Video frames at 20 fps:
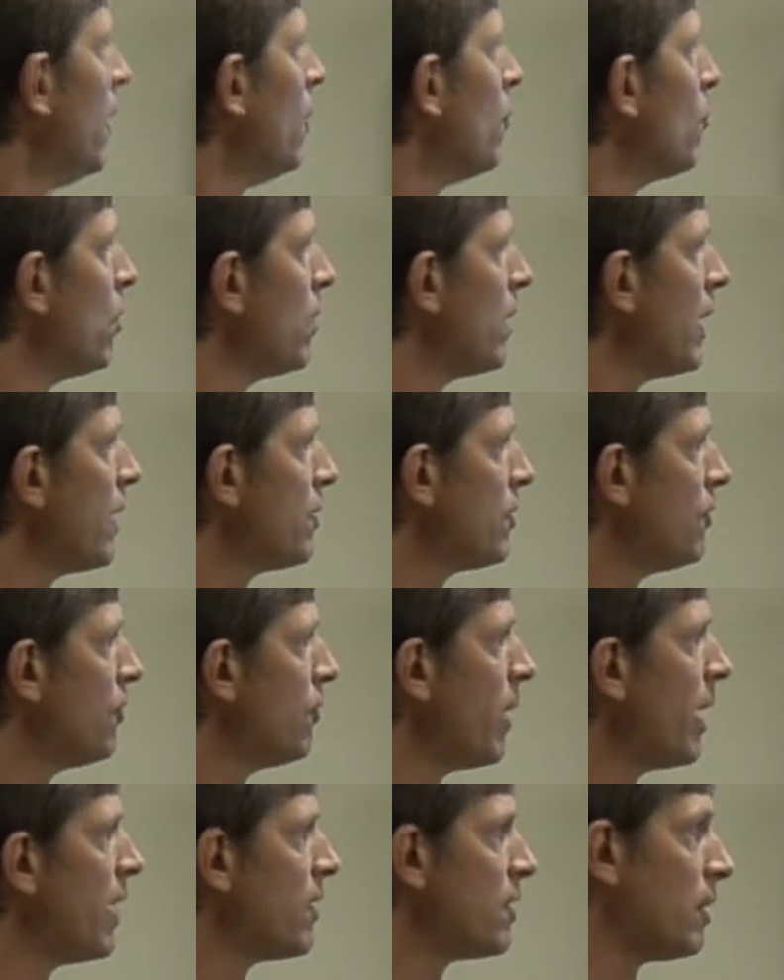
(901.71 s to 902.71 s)
More nitrogen
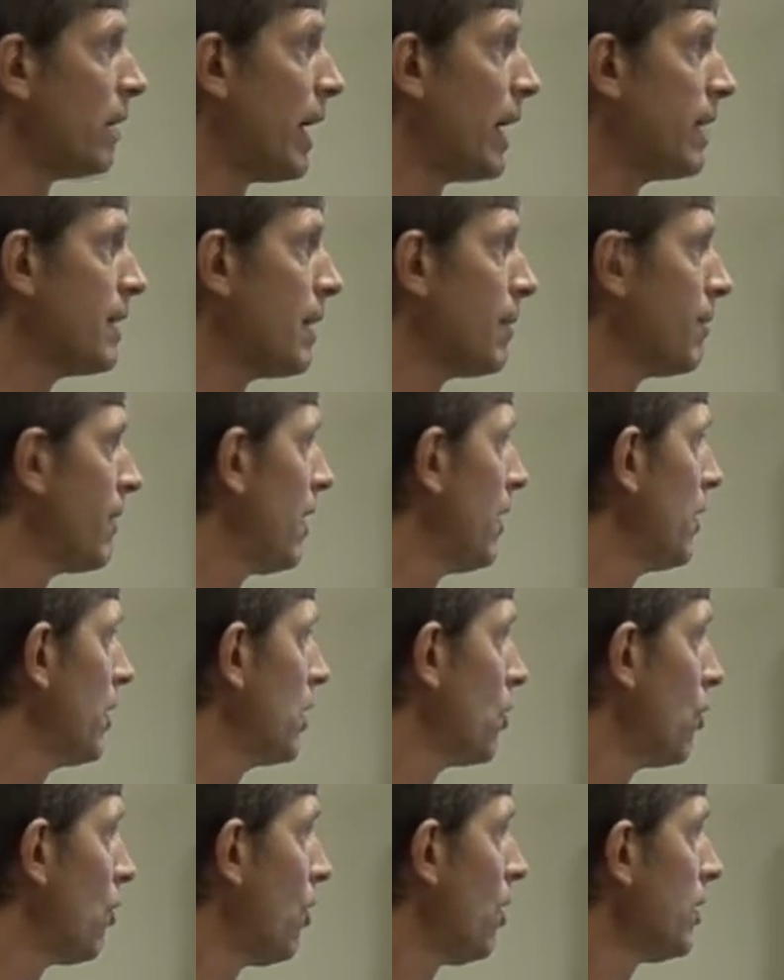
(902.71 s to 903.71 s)
remains in the landscape following
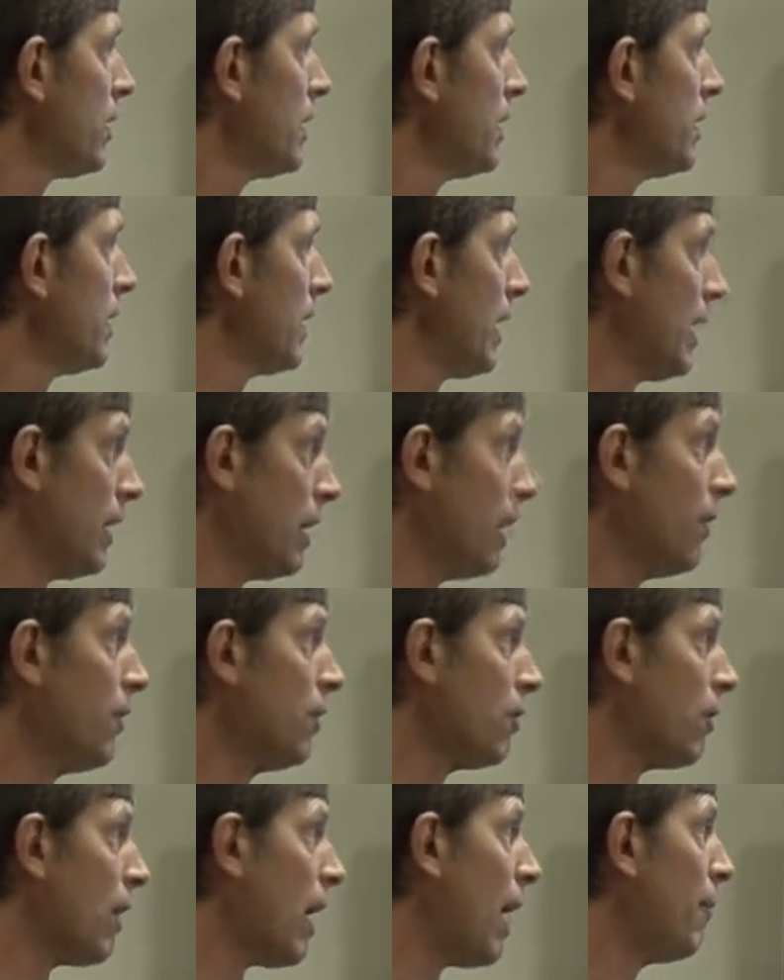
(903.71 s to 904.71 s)
corn than any other
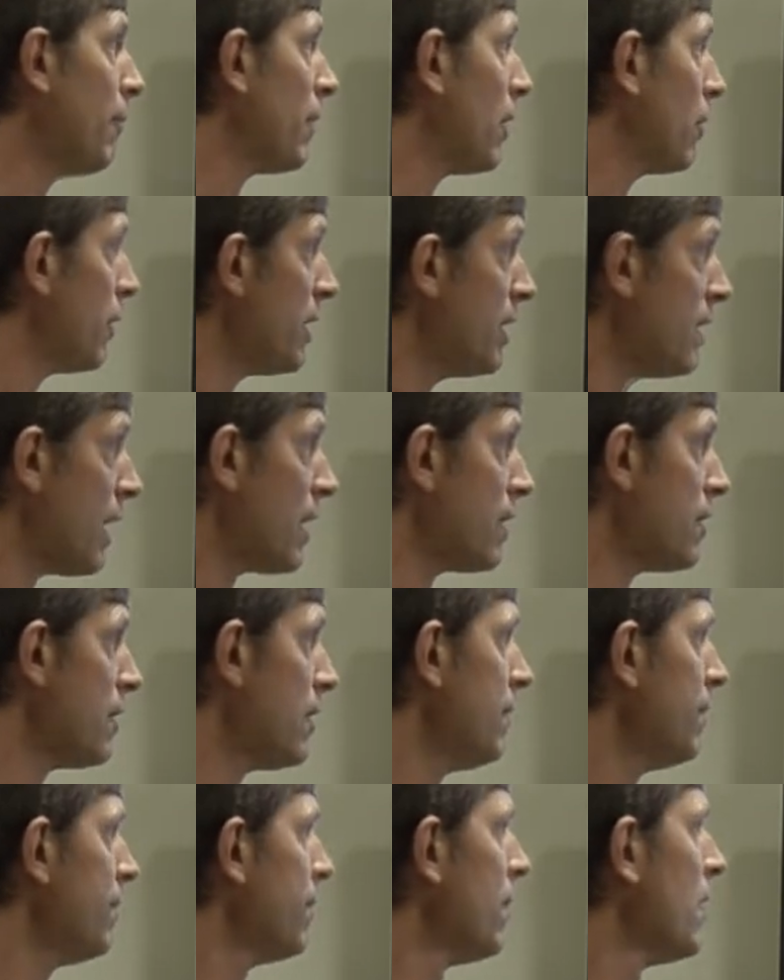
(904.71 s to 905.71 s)
crop that we tested.